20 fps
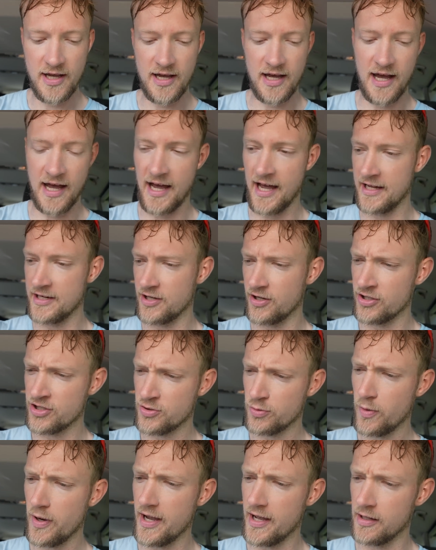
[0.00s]
and
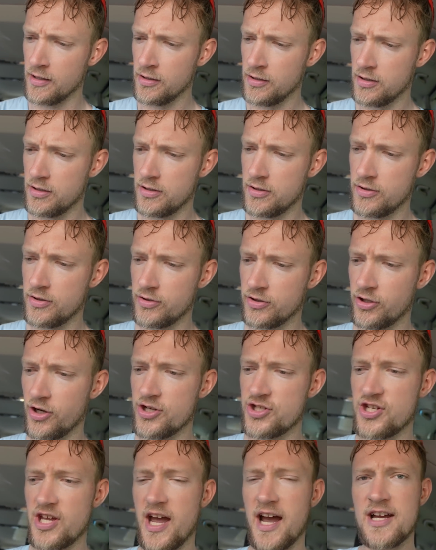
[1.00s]
as well, got to
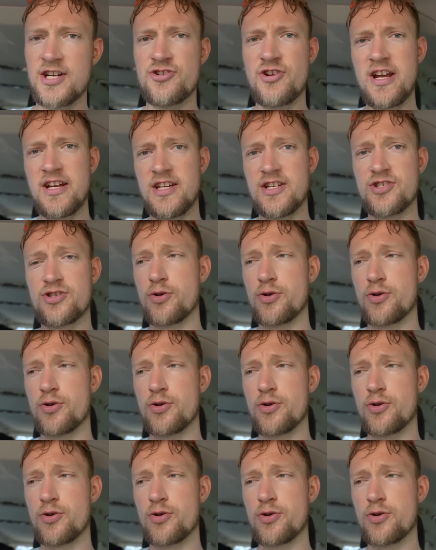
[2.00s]
stay hydrated.